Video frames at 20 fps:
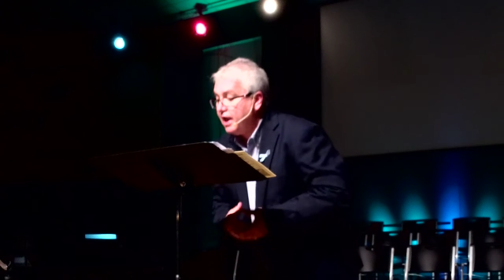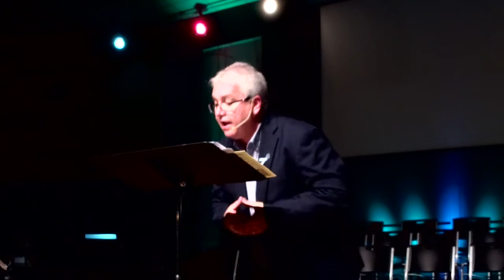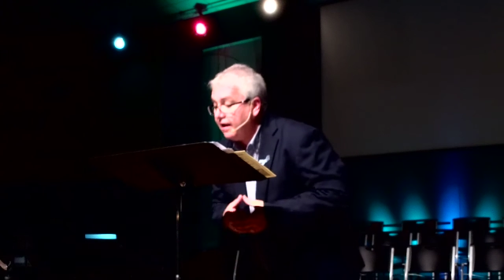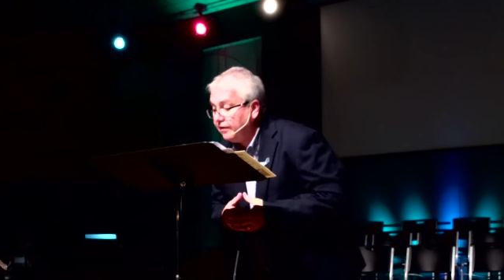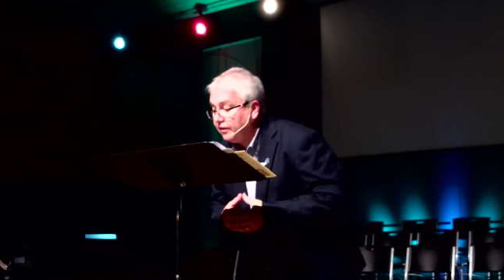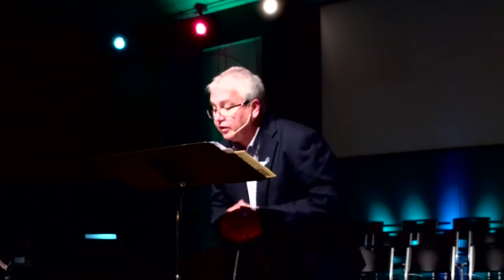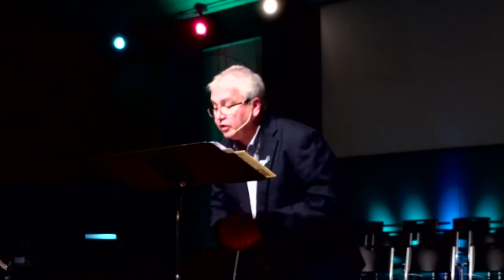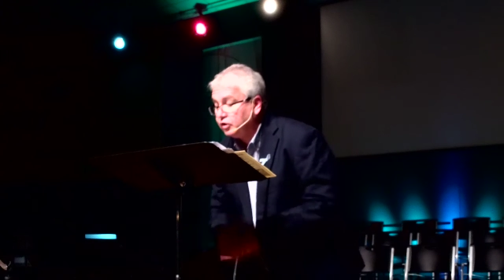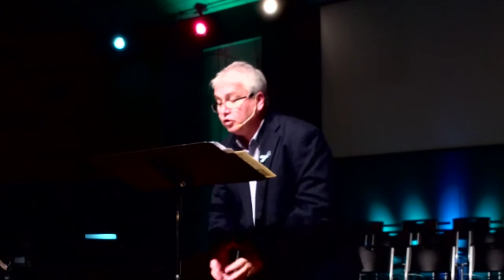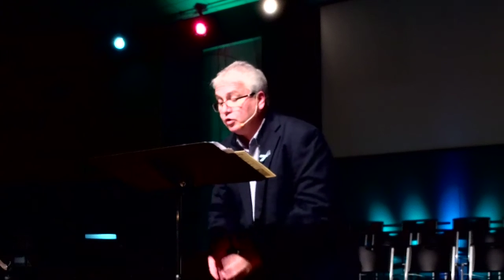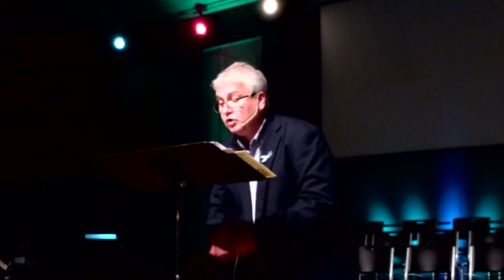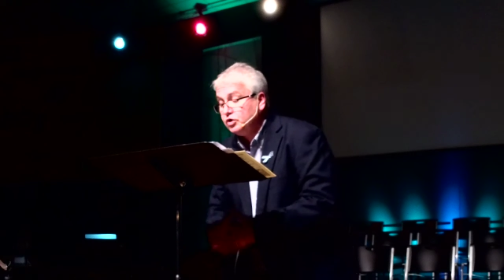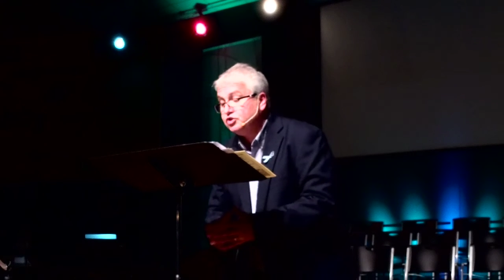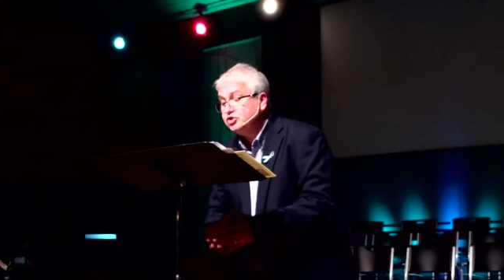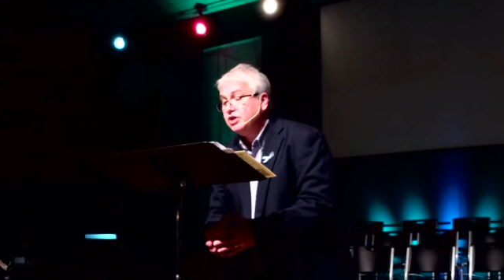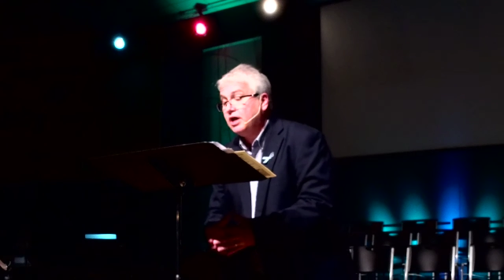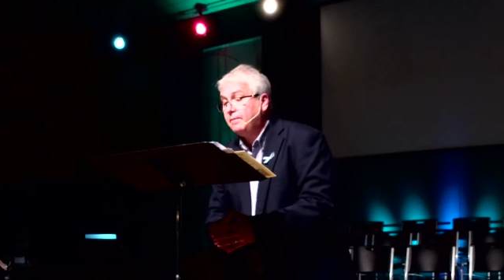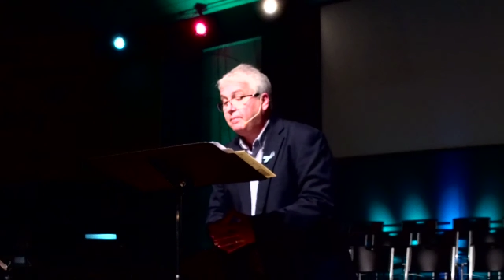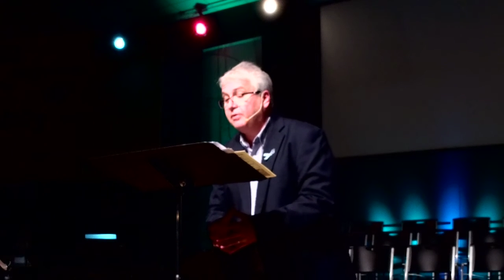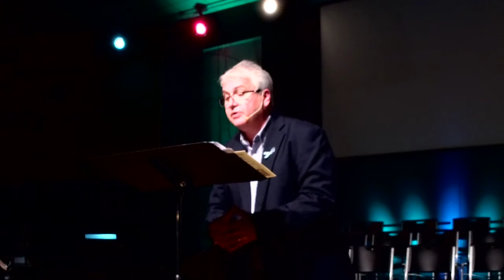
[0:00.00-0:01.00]
And the good
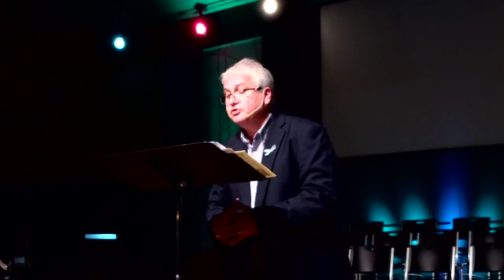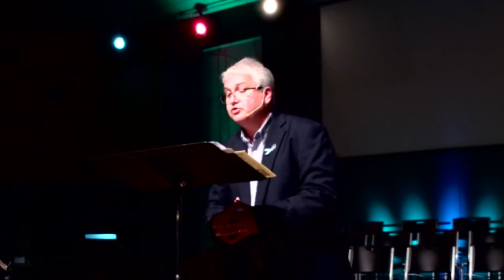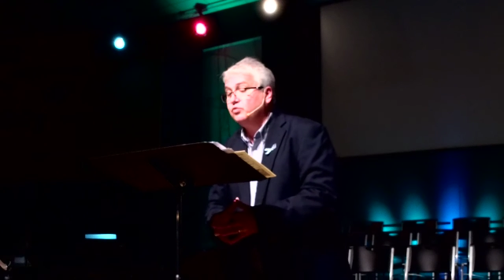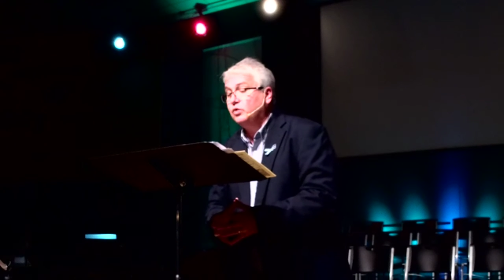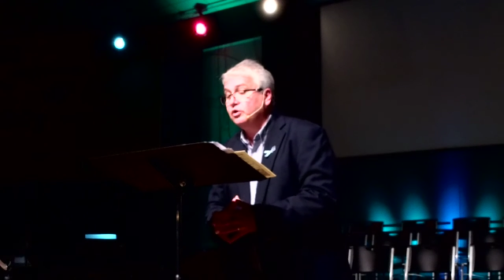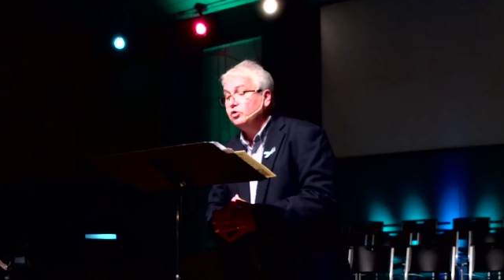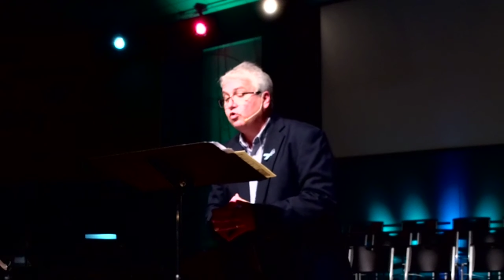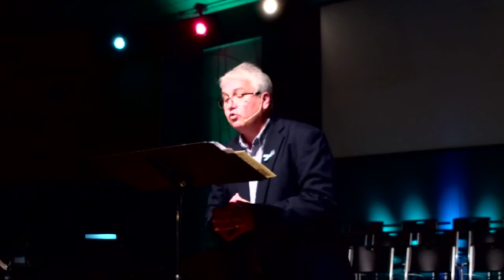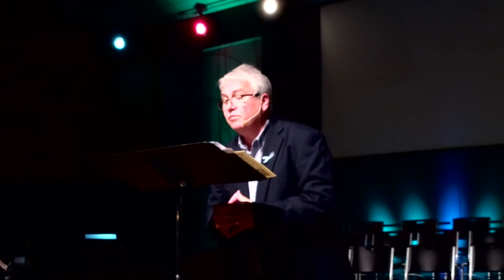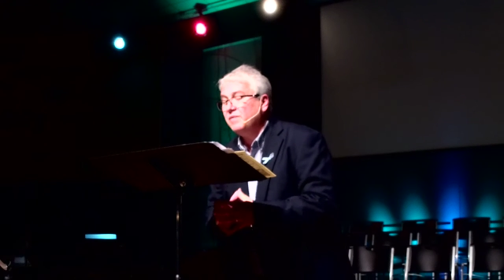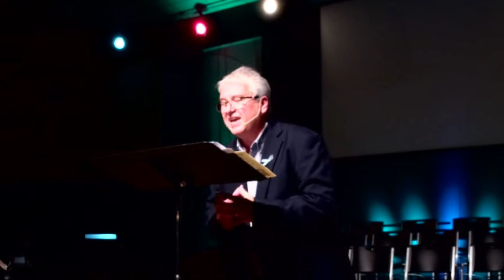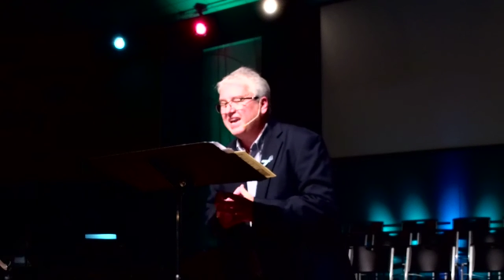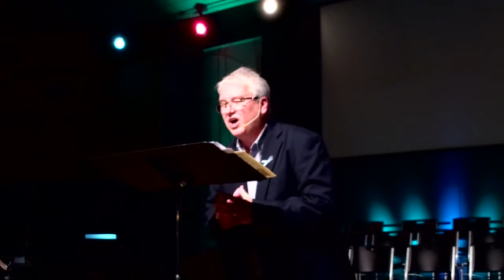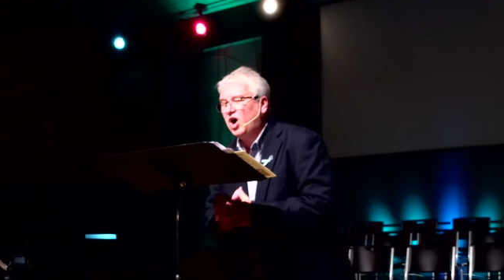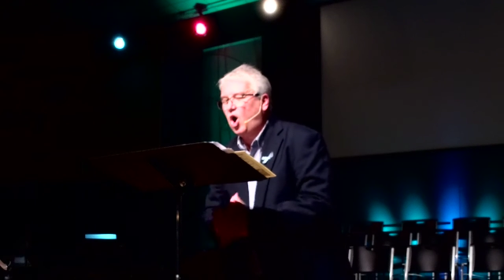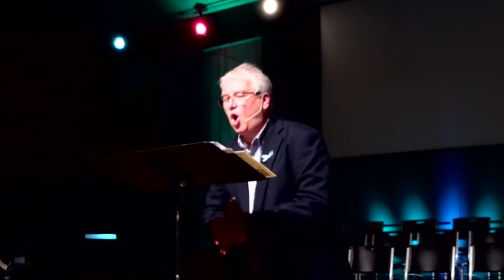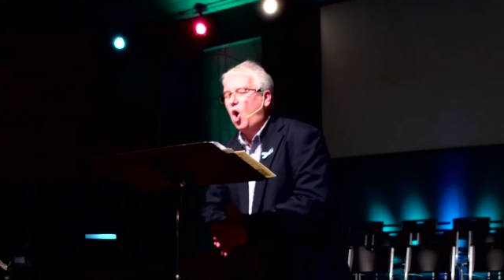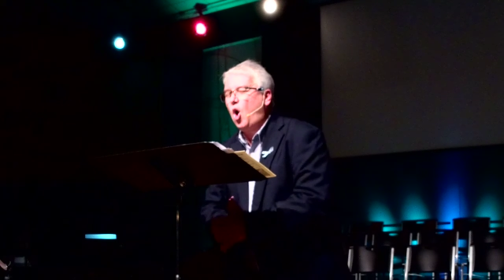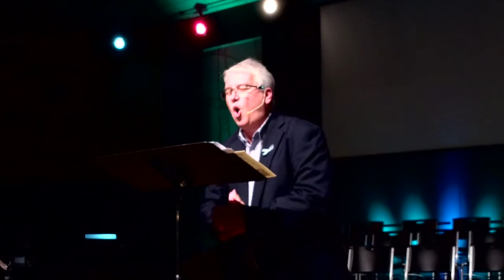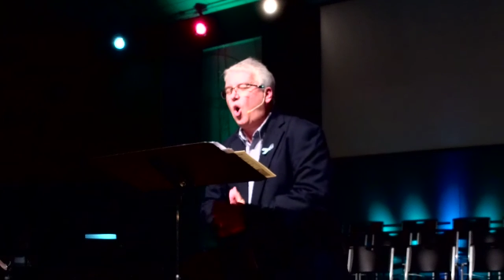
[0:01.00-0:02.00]
shepherd is the one who will make
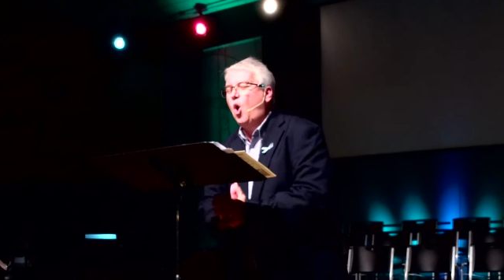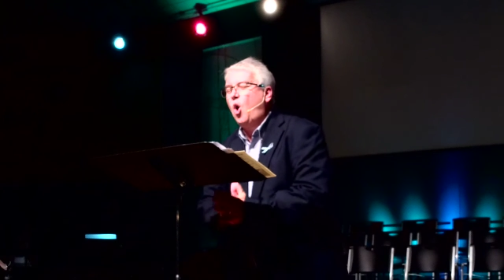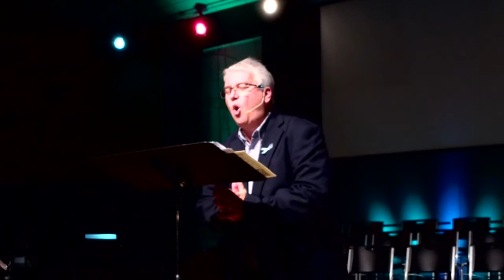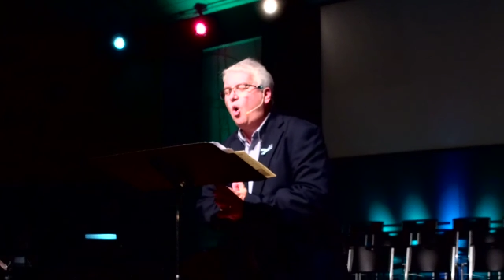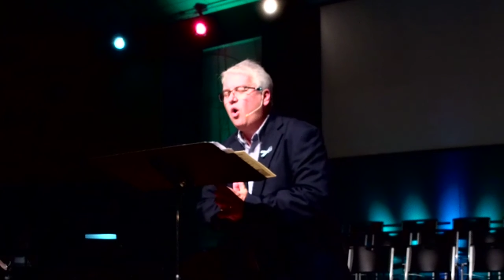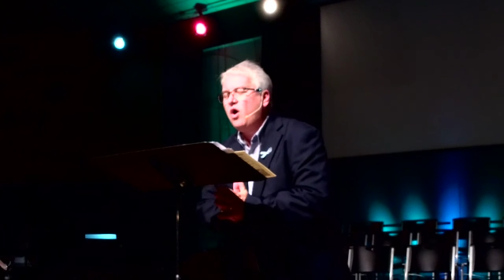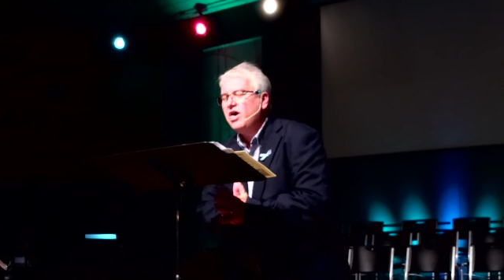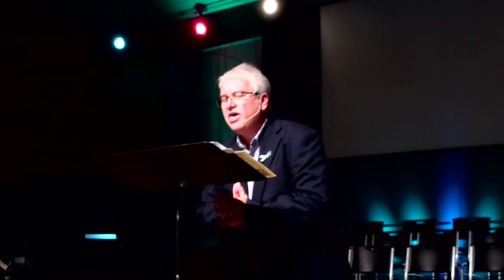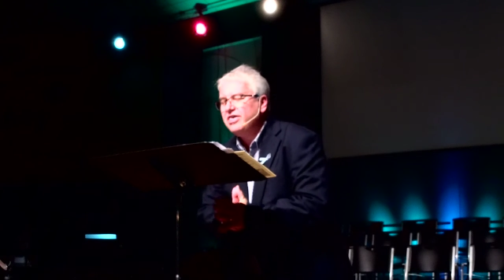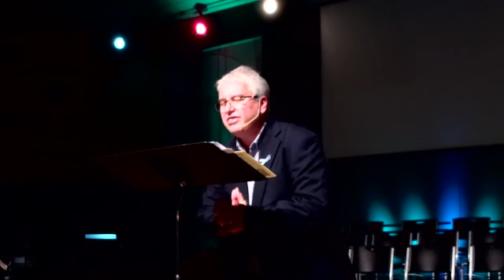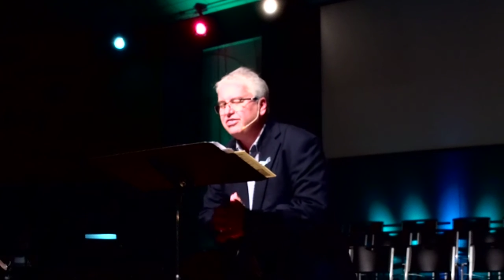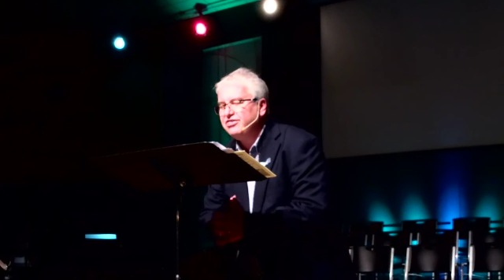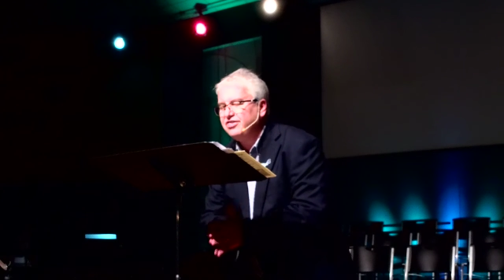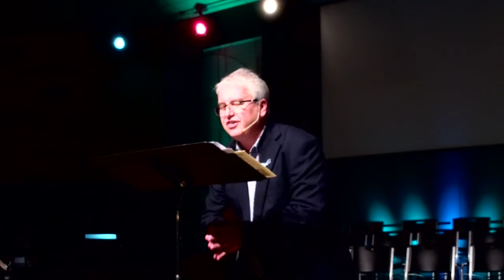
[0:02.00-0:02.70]
all